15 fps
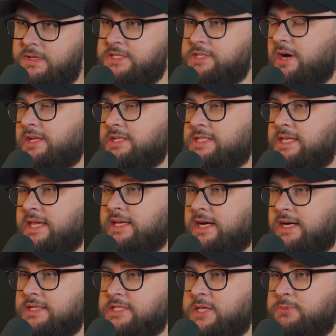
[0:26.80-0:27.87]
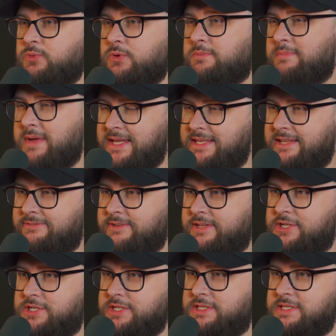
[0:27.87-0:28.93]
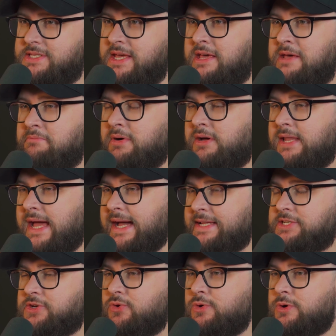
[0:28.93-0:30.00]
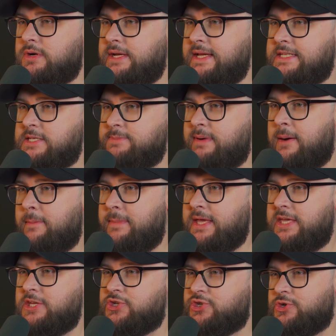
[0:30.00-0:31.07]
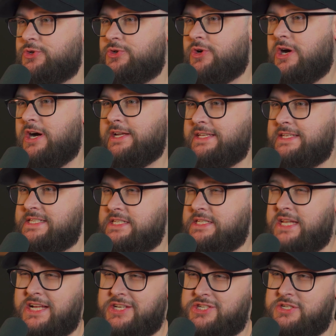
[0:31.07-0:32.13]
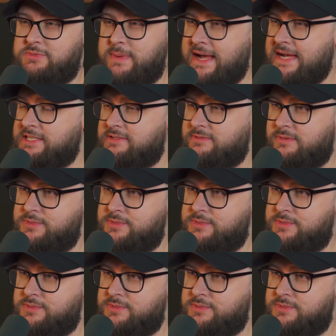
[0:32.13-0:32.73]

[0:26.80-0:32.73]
It's honestly a concept with many definitions, but at its core, it's about making sure your audience is not just passive